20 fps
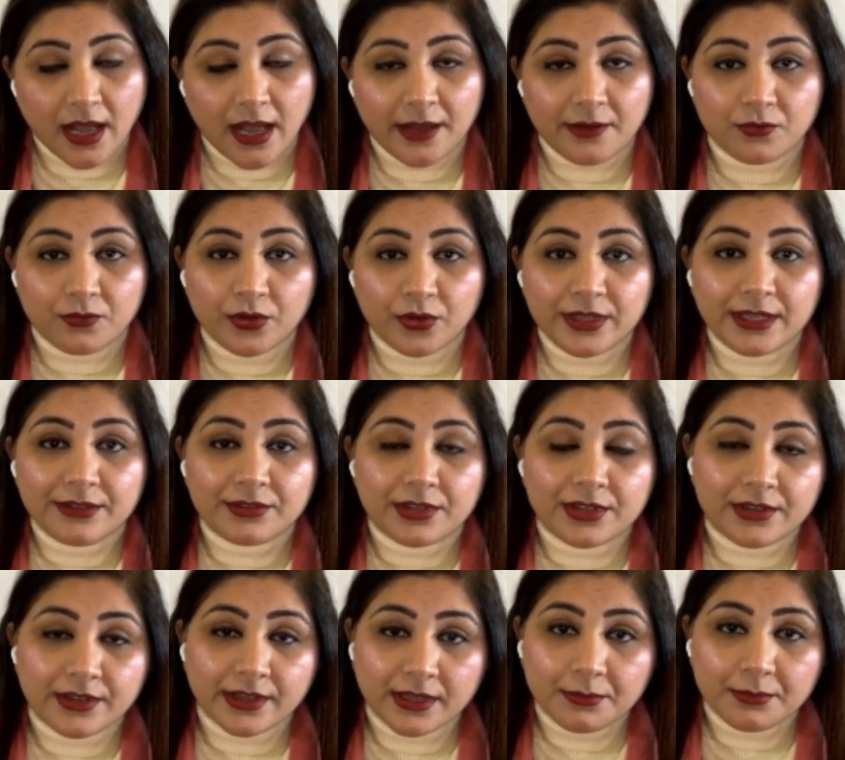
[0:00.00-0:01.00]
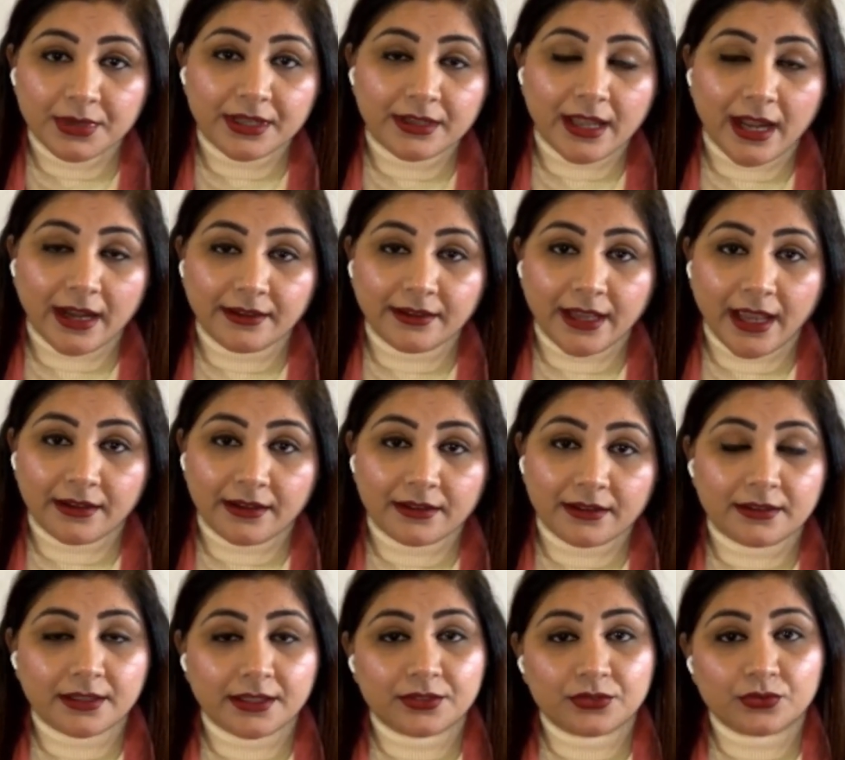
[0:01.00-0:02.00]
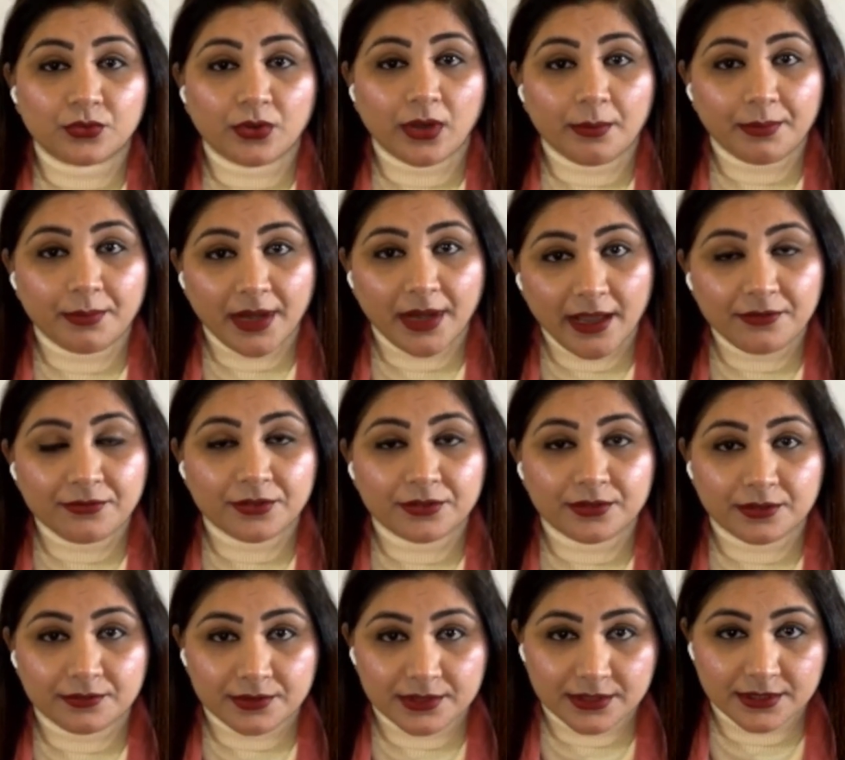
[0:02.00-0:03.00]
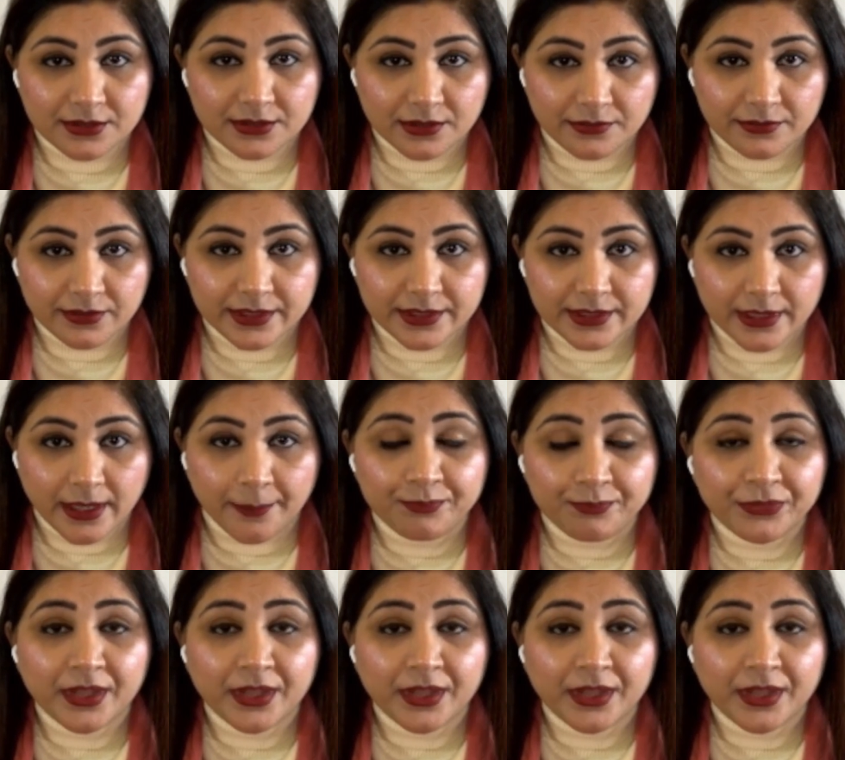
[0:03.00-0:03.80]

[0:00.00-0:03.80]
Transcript: I won't even recommend that candidate to apply for the visitor visa.